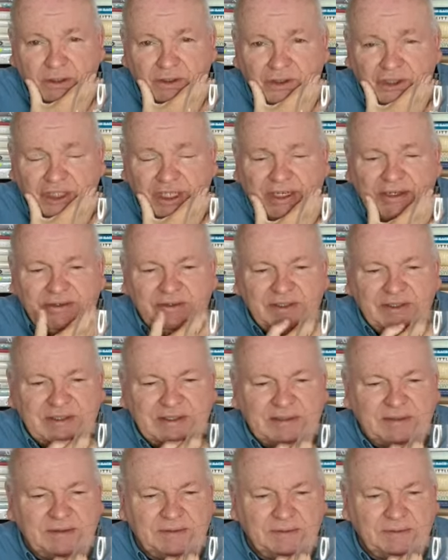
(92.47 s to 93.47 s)

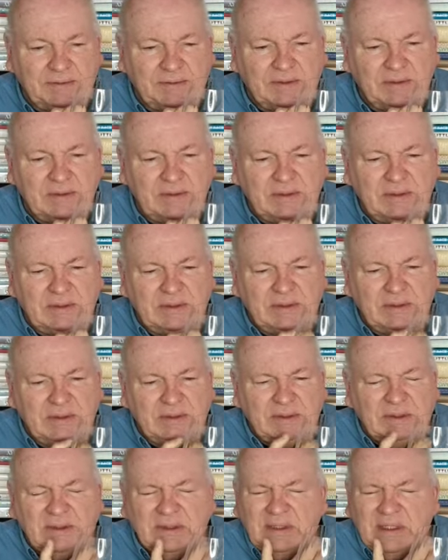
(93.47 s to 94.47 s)
generous,
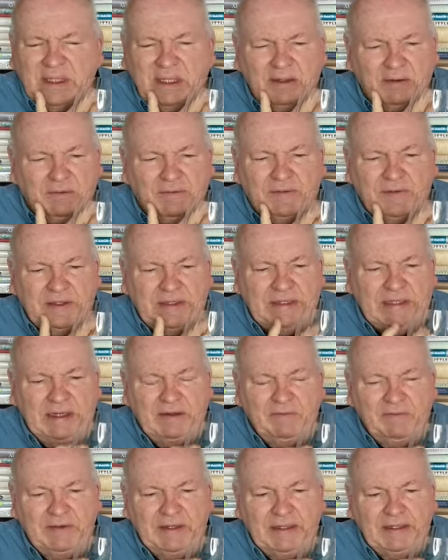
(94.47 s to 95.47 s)
lovely,
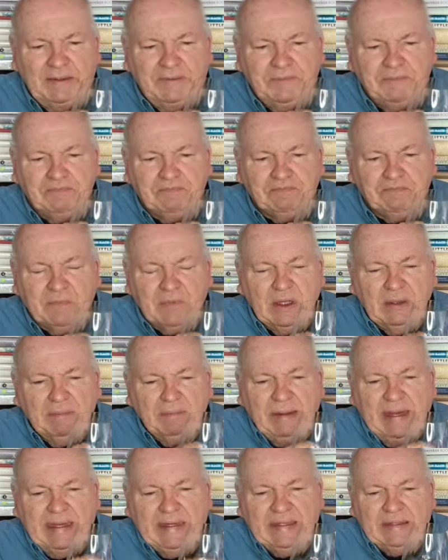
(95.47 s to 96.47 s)
lovely
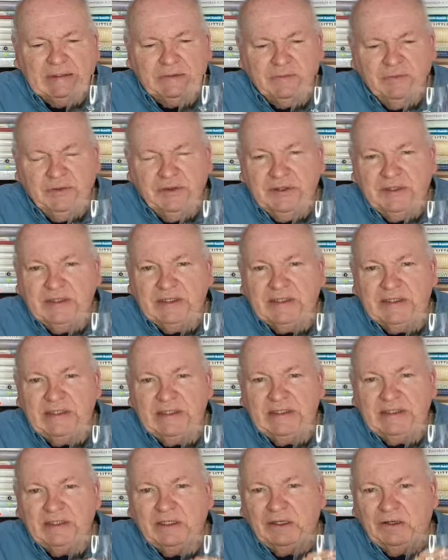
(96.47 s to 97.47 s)
palate with this
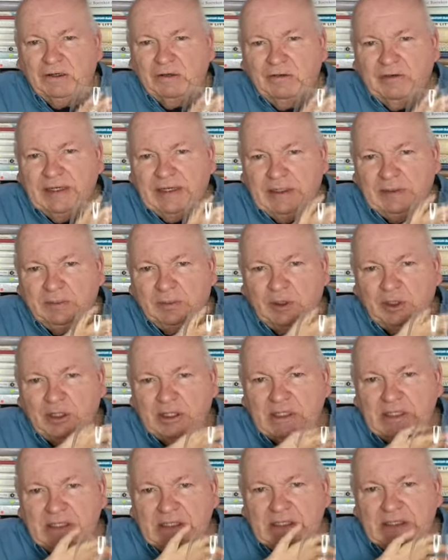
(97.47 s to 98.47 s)
incredible
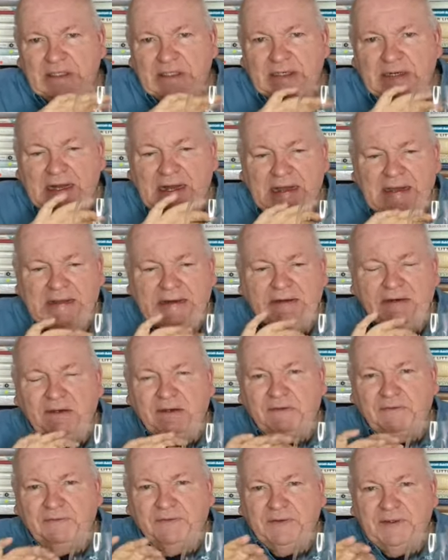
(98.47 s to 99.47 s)
line
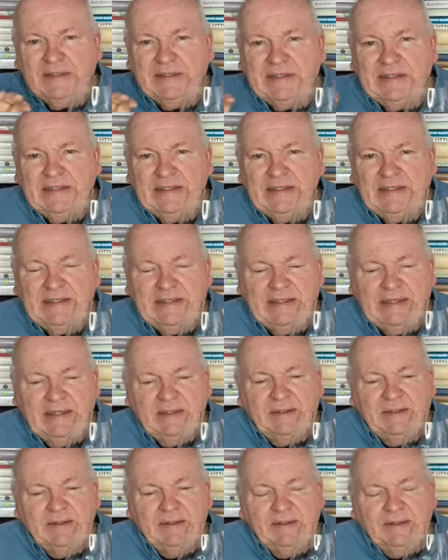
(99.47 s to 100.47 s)
of acidity
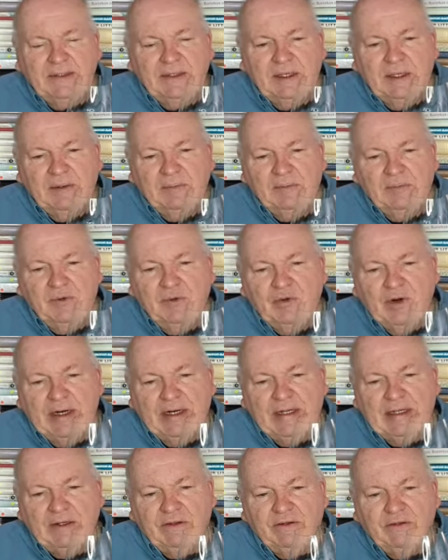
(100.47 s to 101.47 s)

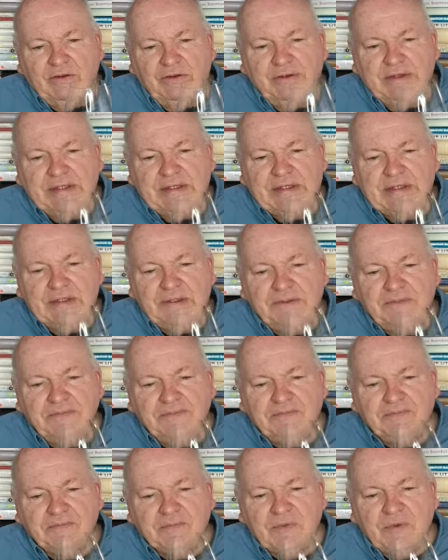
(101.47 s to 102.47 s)
running through it.
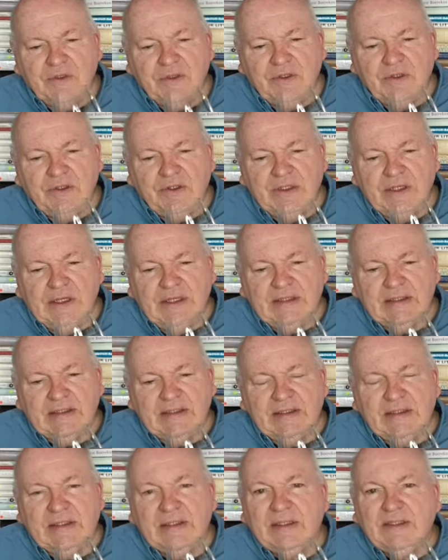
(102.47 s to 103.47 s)

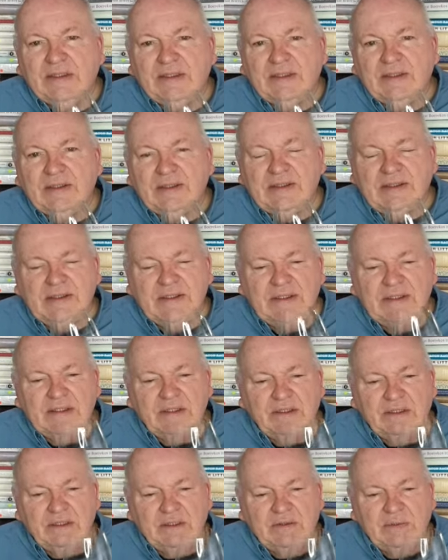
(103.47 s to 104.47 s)
Just such a
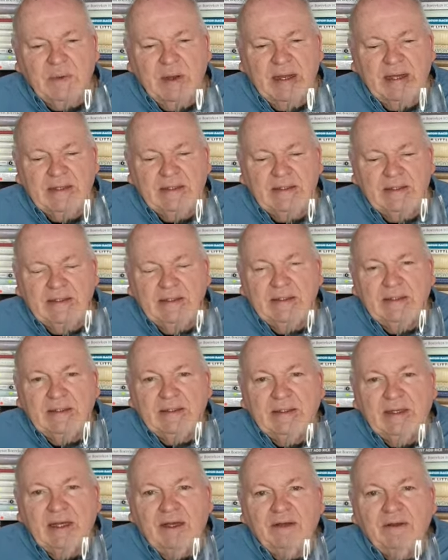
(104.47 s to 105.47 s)
delicious wine.
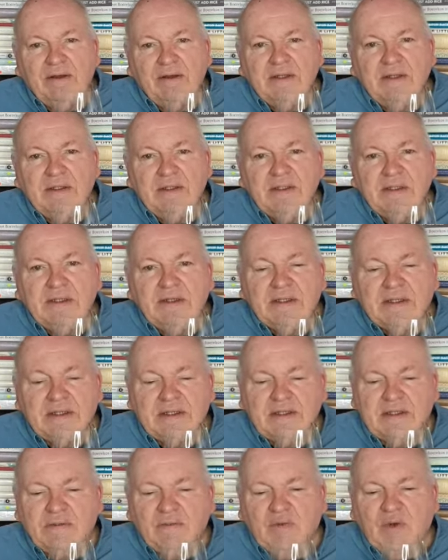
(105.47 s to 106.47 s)
Now, this
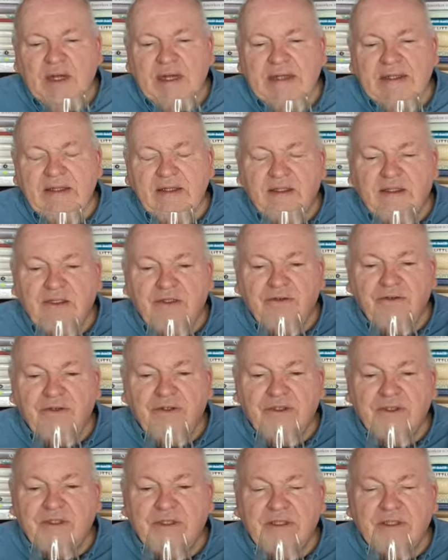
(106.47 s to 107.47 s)
is a wine that you
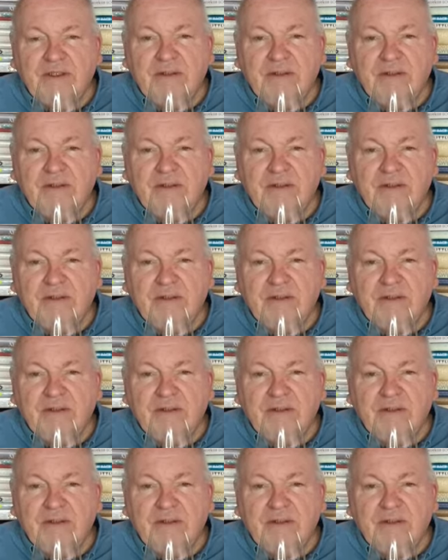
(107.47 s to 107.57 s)
could